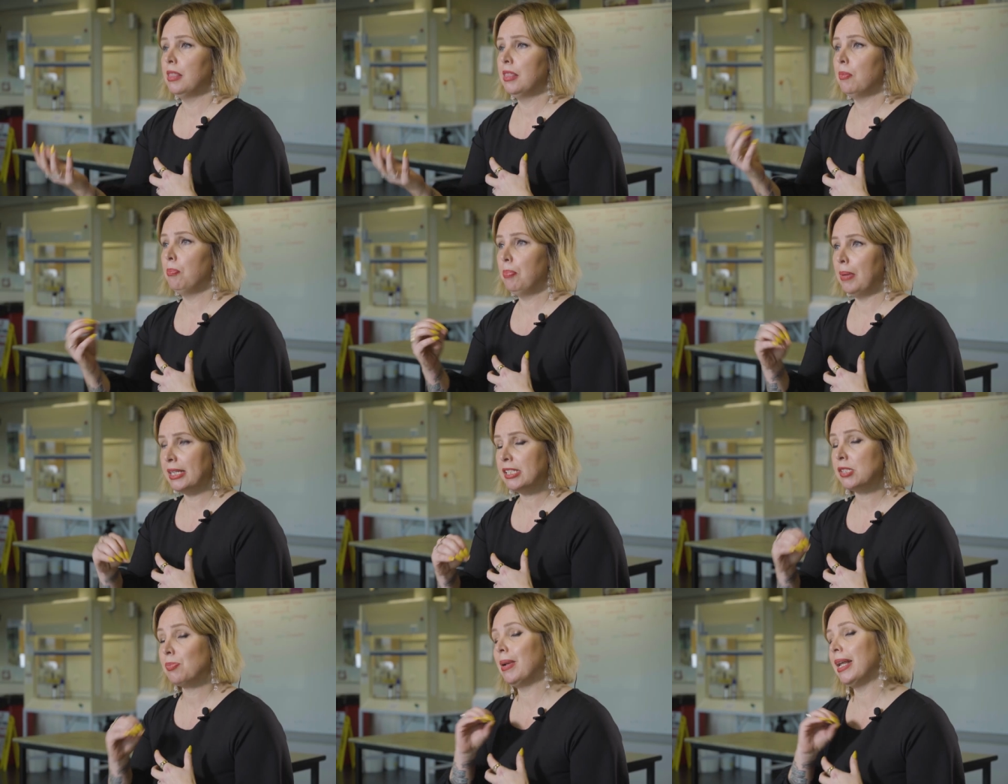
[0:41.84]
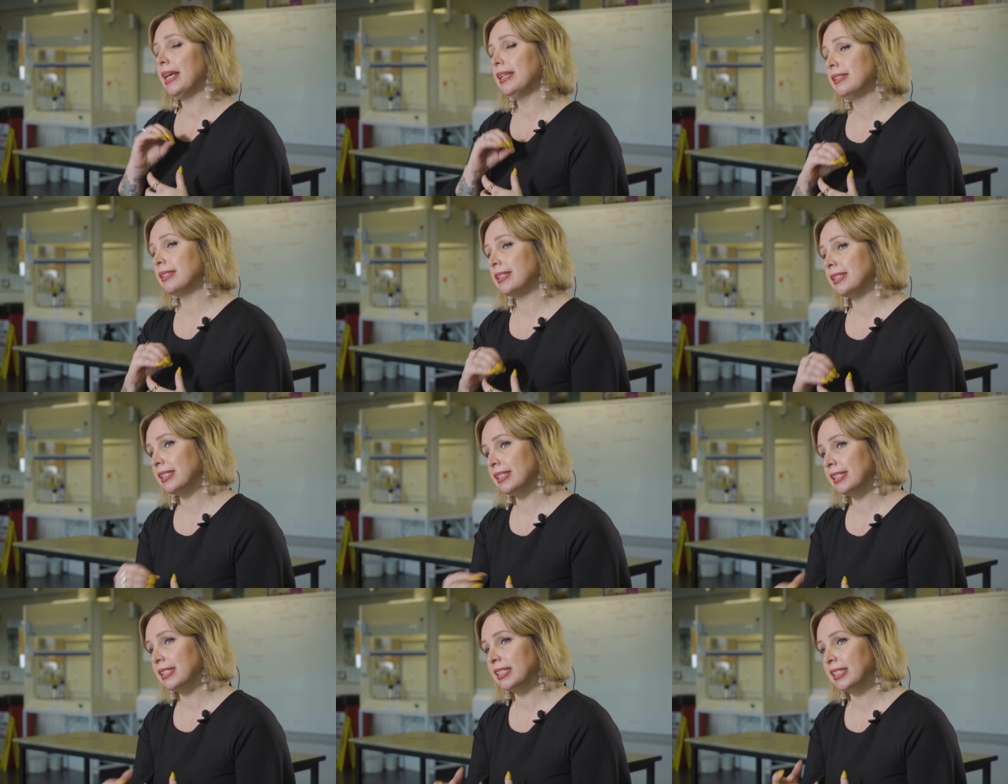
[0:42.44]
The best place to
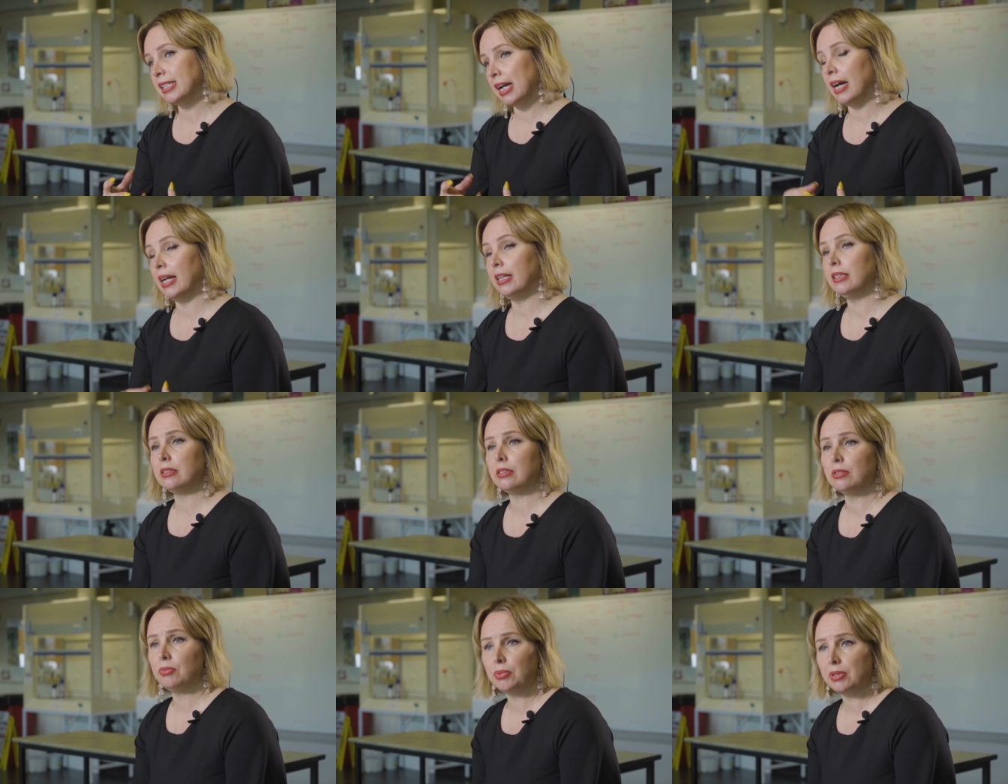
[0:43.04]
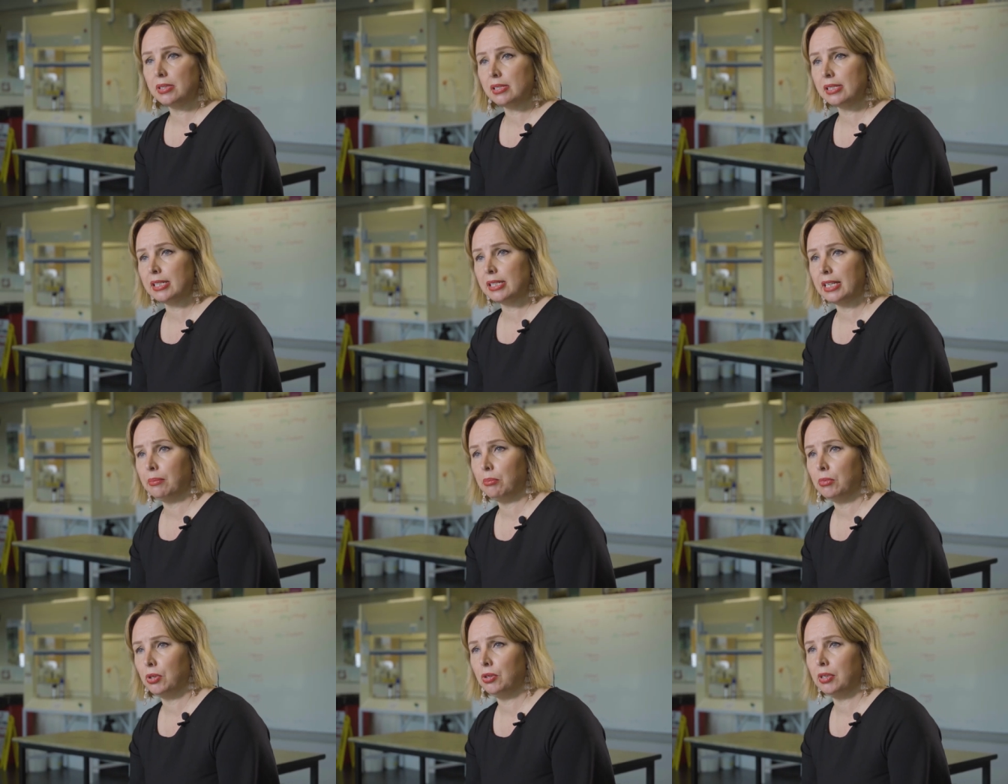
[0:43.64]
start with
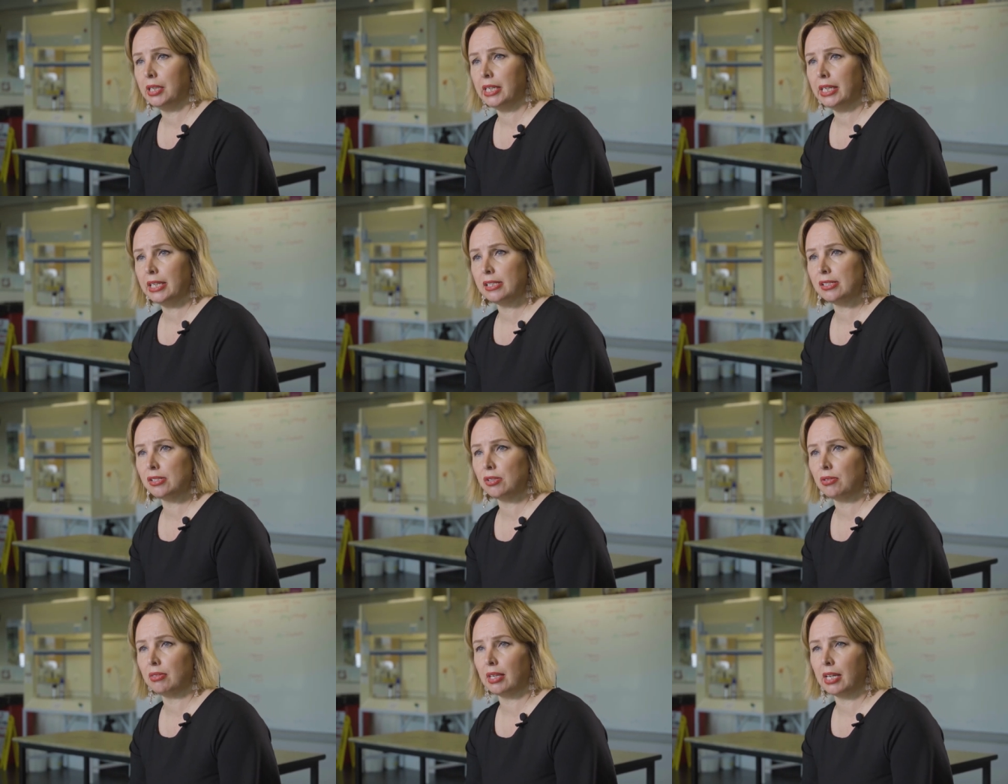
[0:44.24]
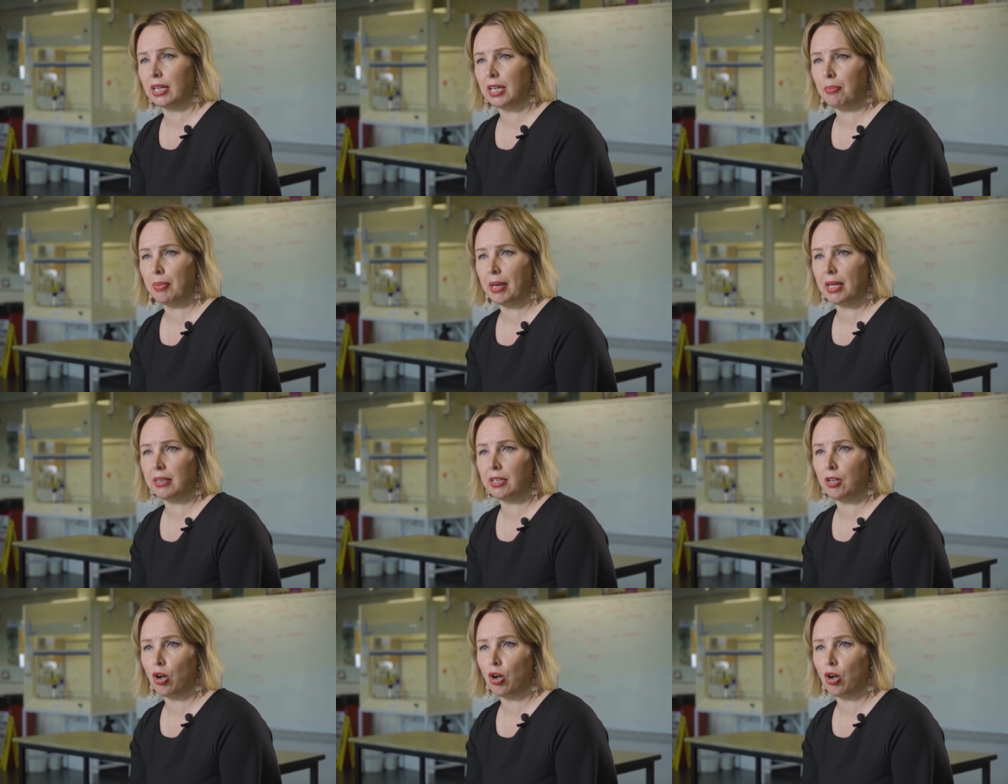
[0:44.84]
STEAM learning is to think about the